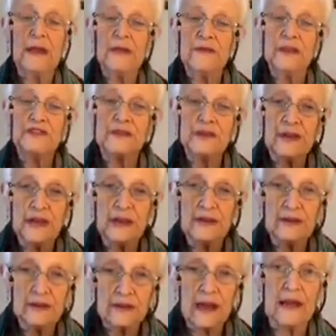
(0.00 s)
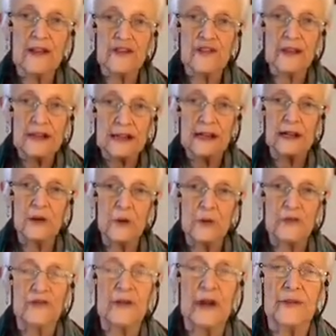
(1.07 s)
that you can actually
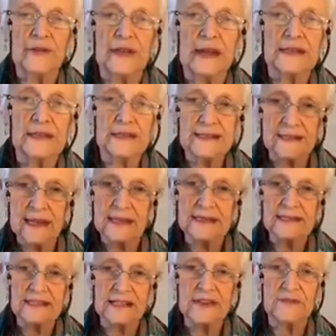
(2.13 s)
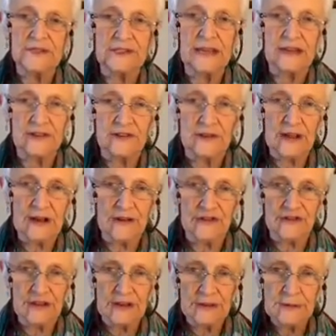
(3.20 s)
close down that sensitivity in your
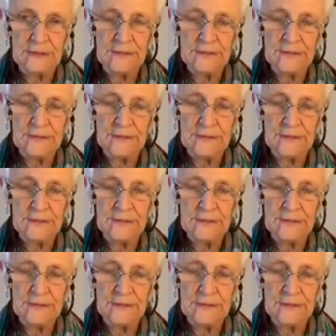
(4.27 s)
energy.